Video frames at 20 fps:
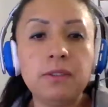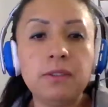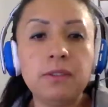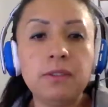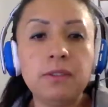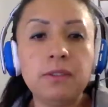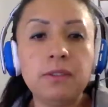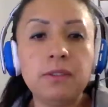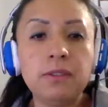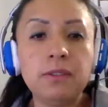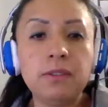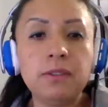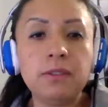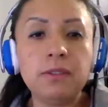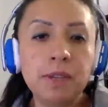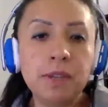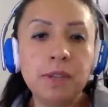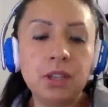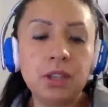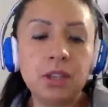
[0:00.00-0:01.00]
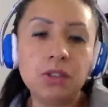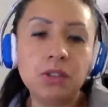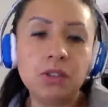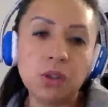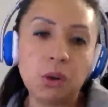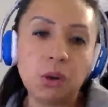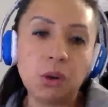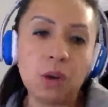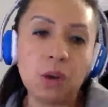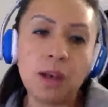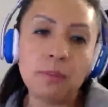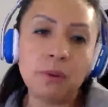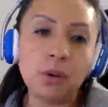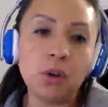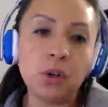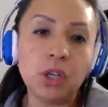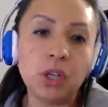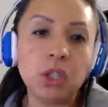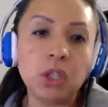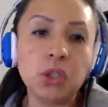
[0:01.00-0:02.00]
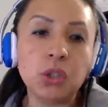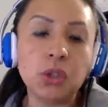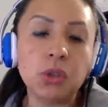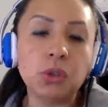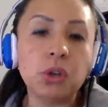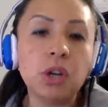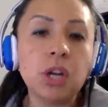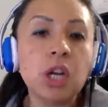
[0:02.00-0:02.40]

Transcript: audio and video, so I'm going to